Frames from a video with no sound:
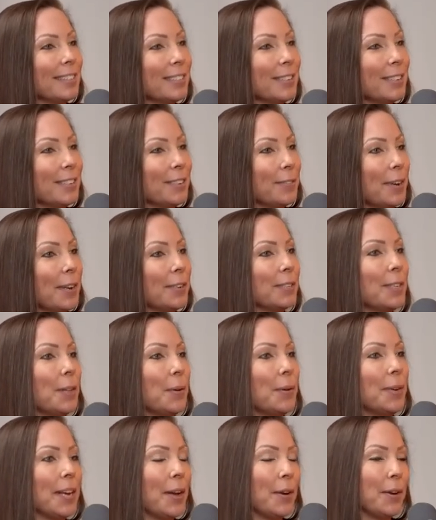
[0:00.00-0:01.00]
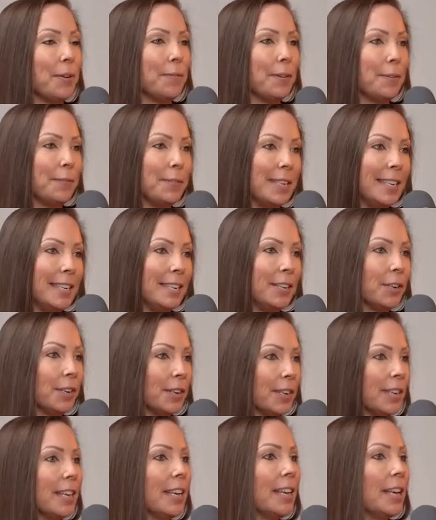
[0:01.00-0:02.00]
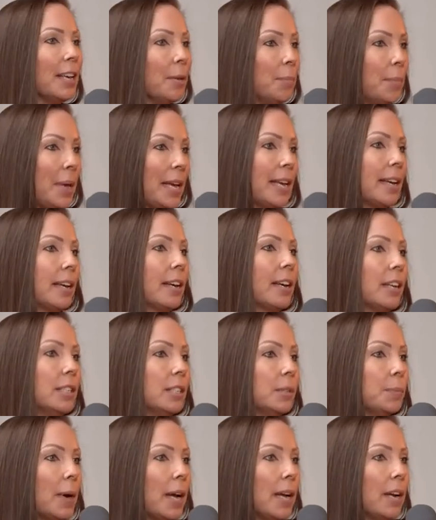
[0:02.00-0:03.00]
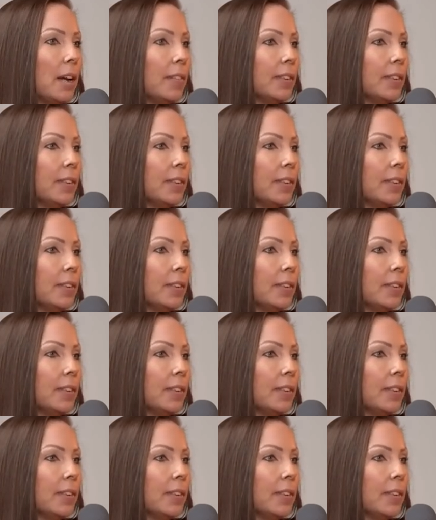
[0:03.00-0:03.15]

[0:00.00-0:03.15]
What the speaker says: So if I was loaning out at 15, you're making a good spread.